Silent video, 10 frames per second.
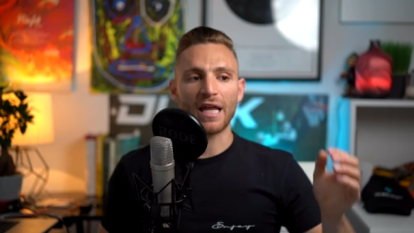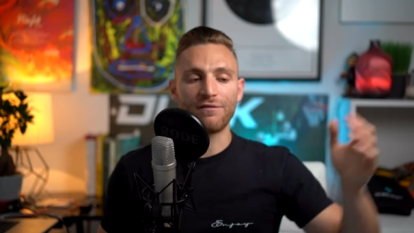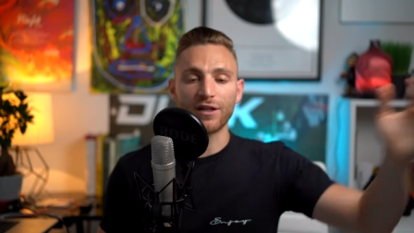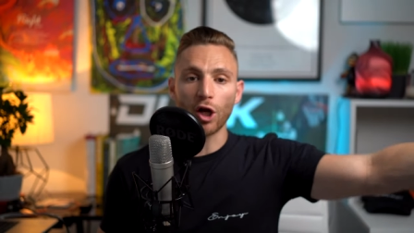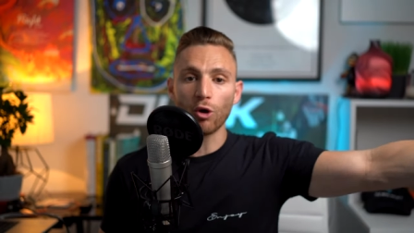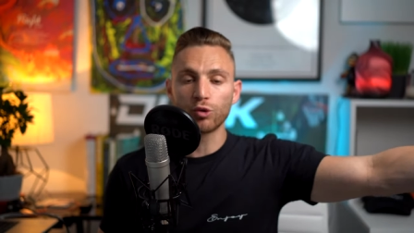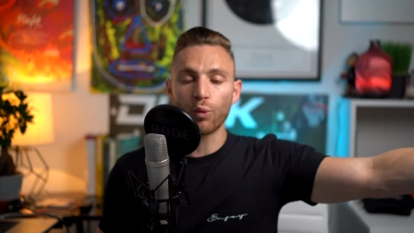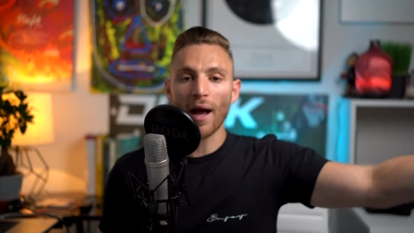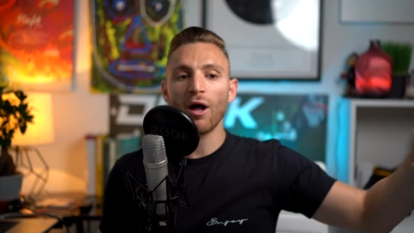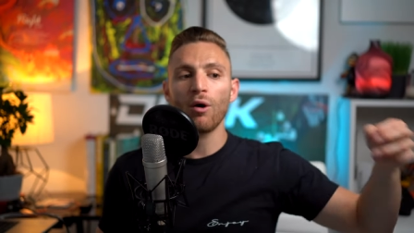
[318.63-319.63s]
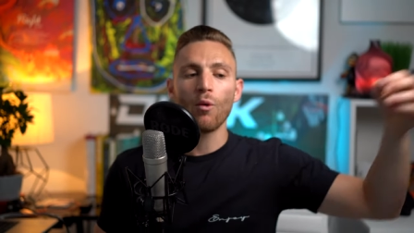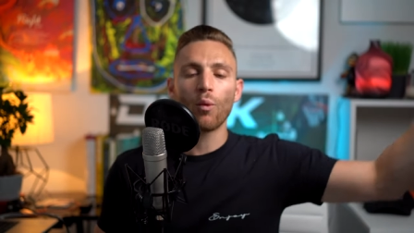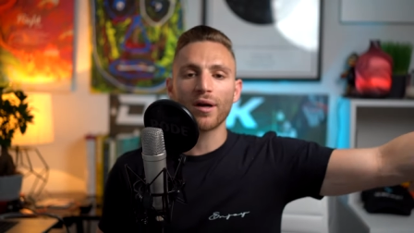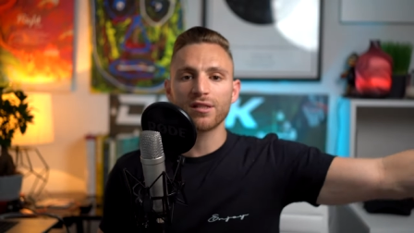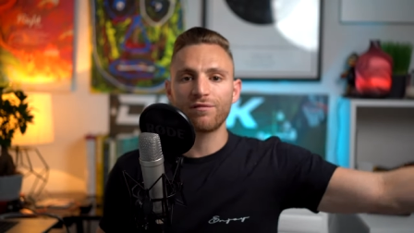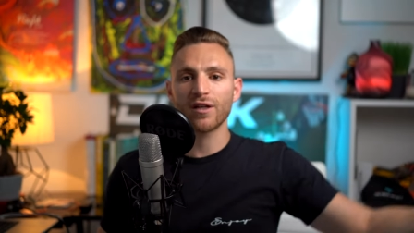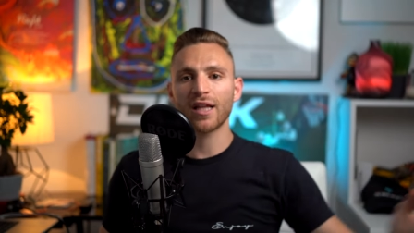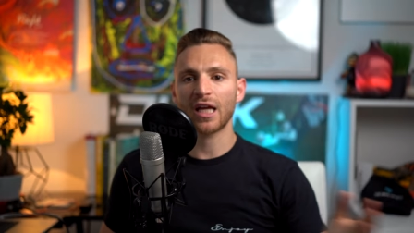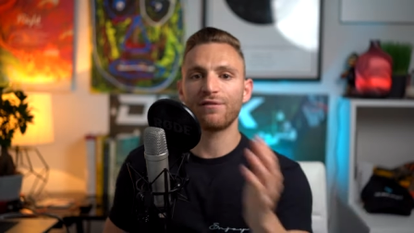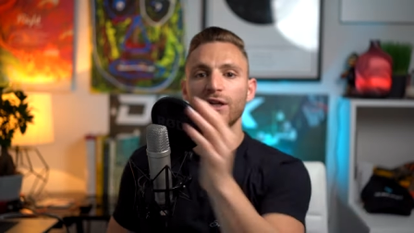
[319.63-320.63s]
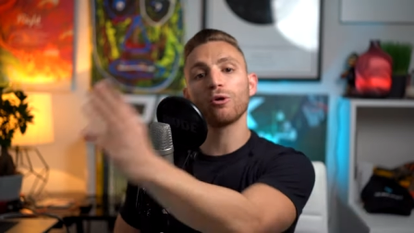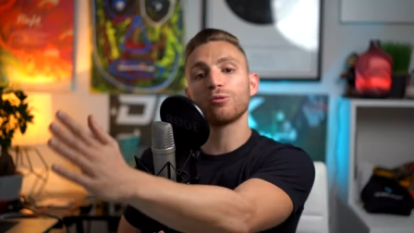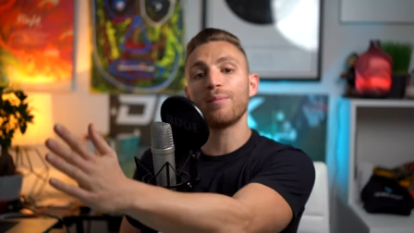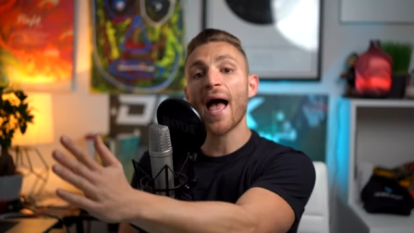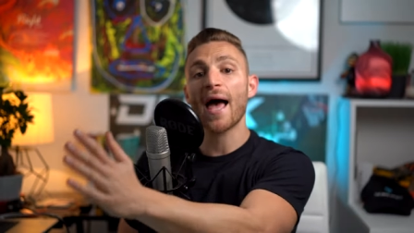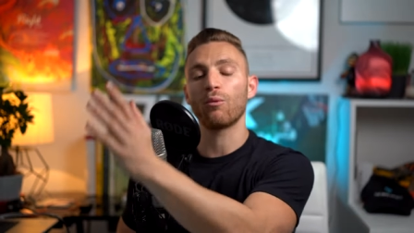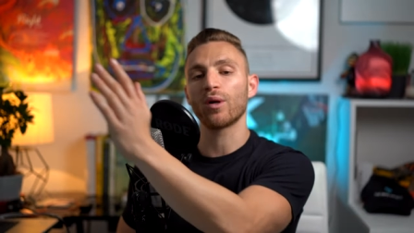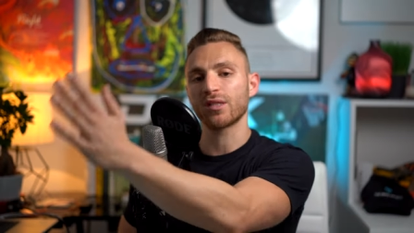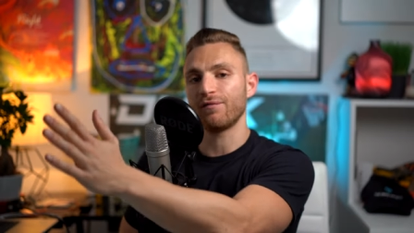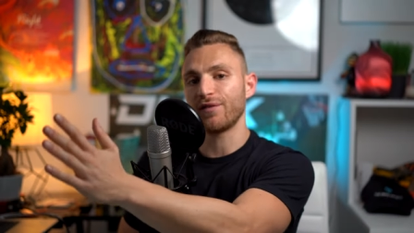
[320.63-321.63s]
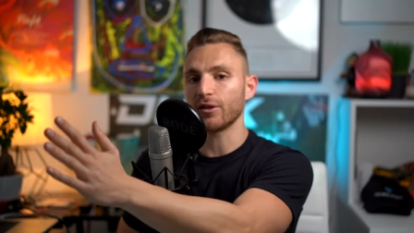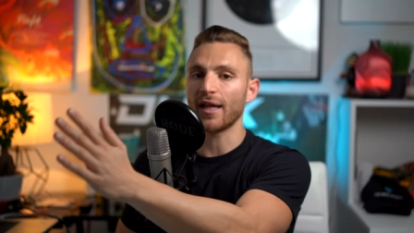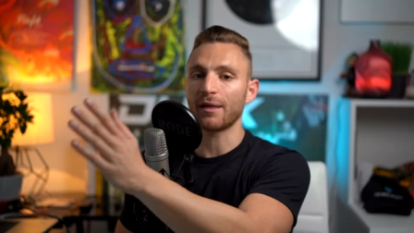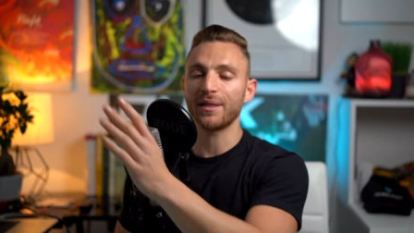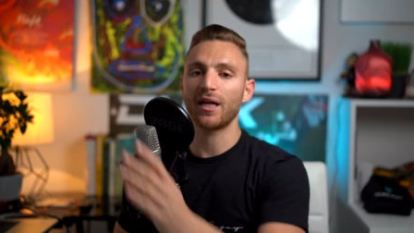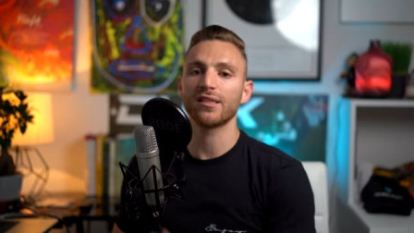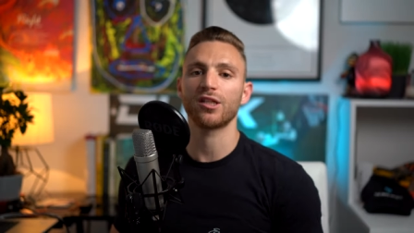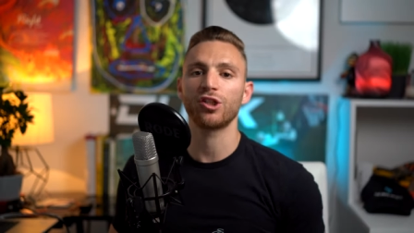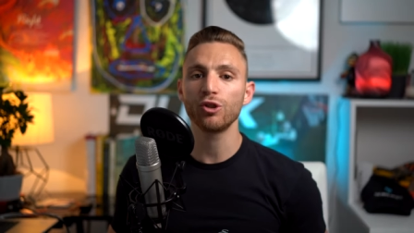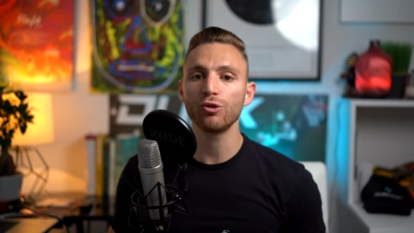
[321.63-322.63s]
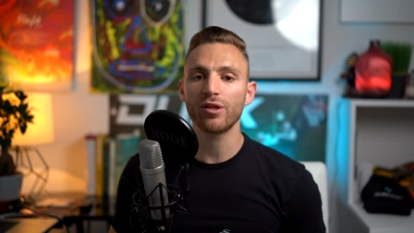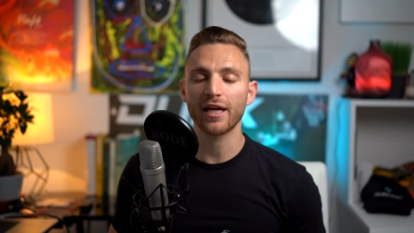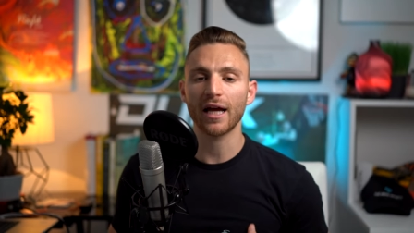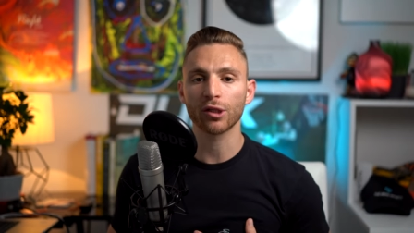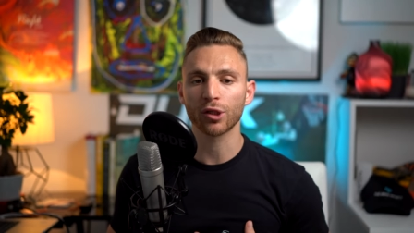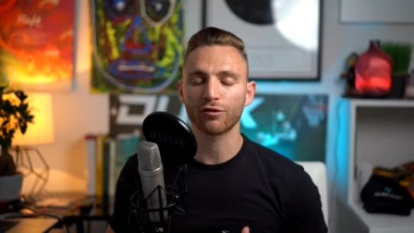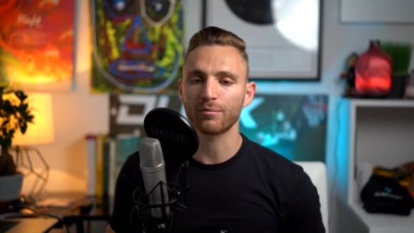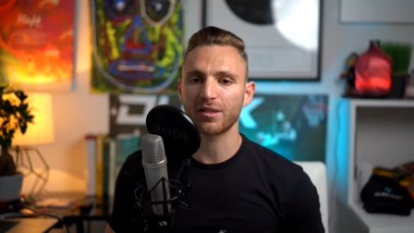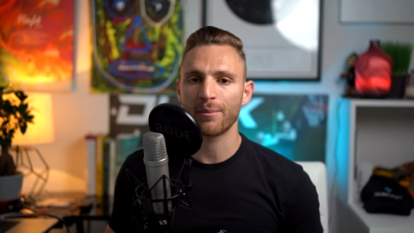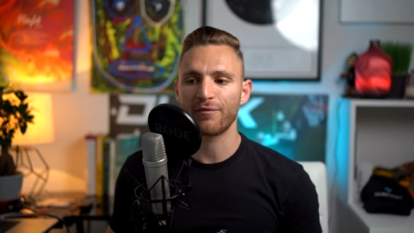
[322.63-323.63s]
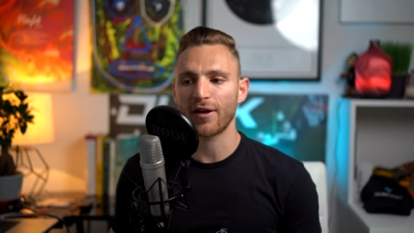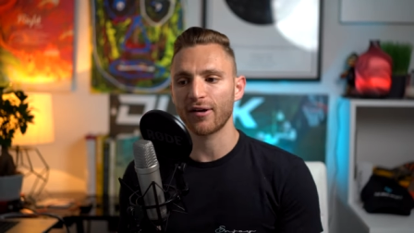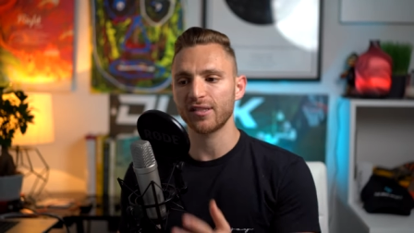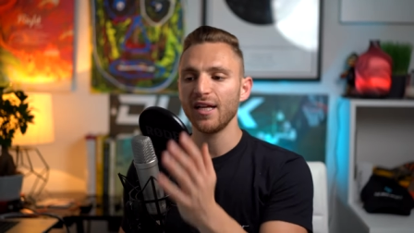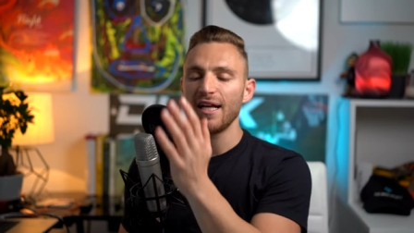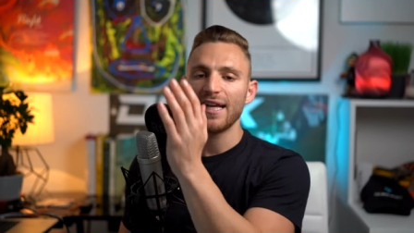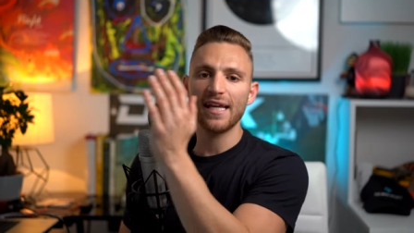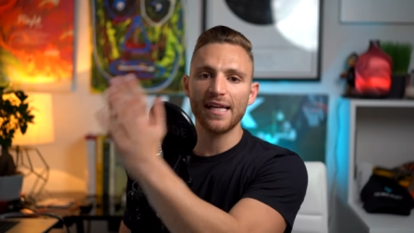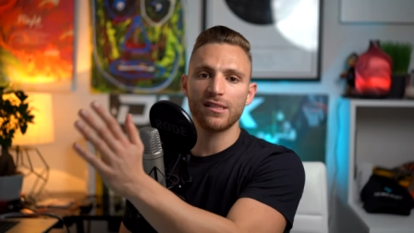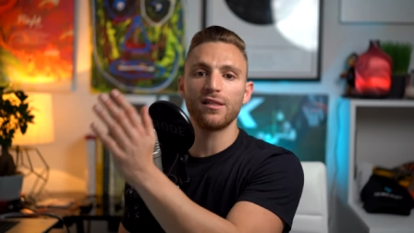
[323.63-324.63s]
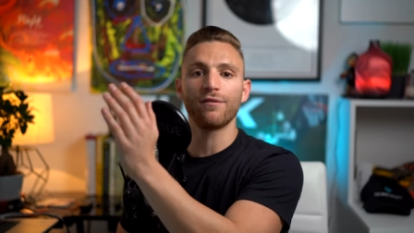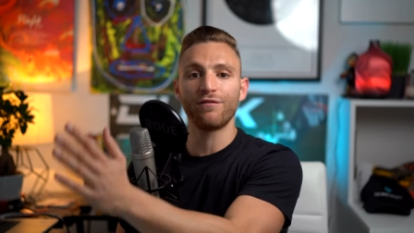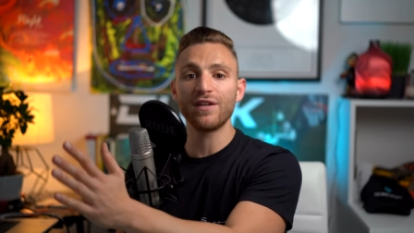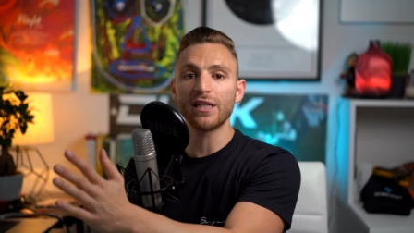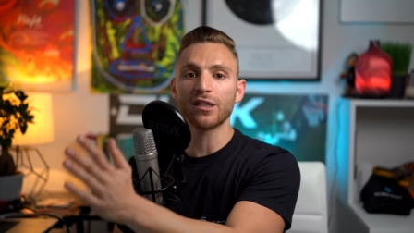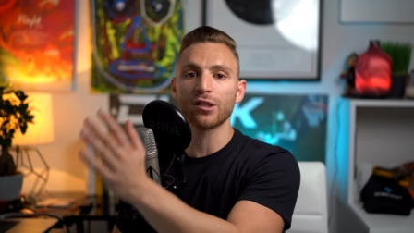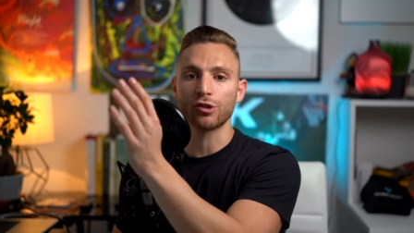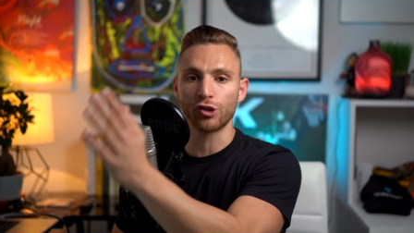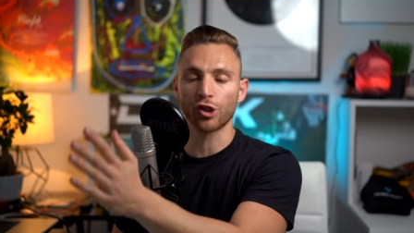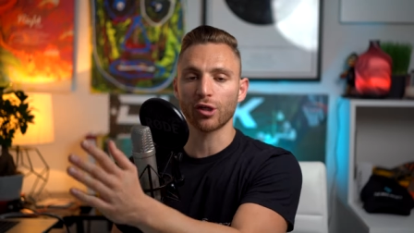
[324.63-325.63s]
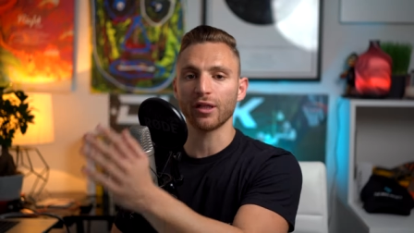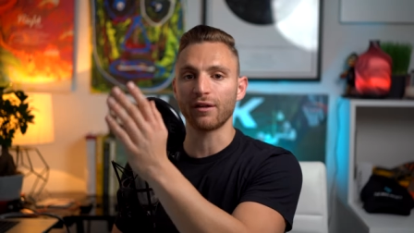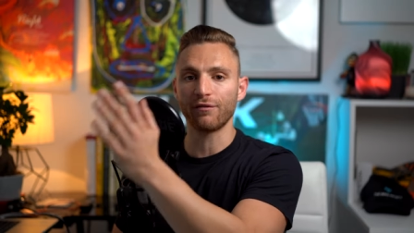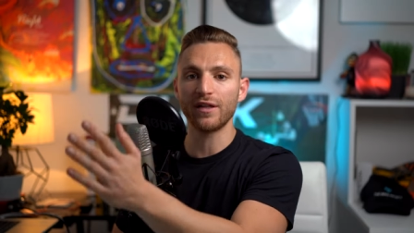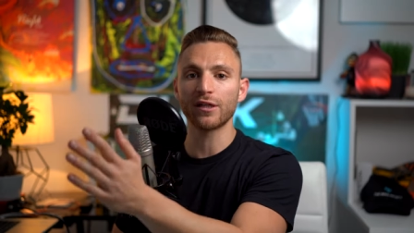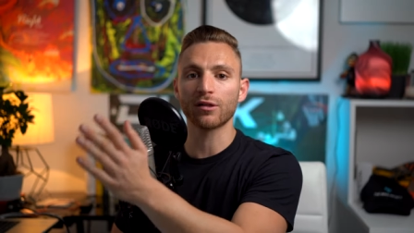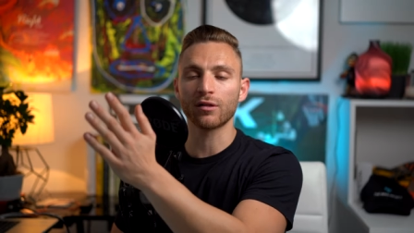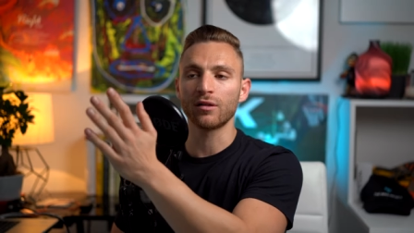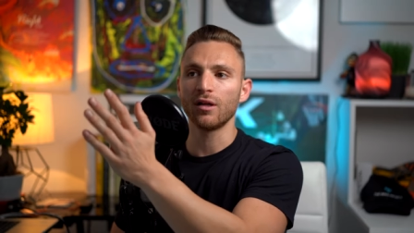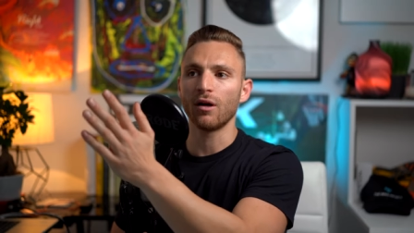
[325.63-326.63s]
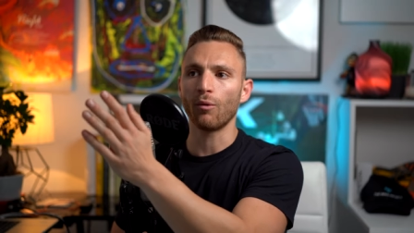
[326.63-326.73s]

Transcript: If it goes well, what does it feel like? If it goes bad, what does it feel like? Because a huge thing I learned from Tim Ferriss is the fear journaling, fear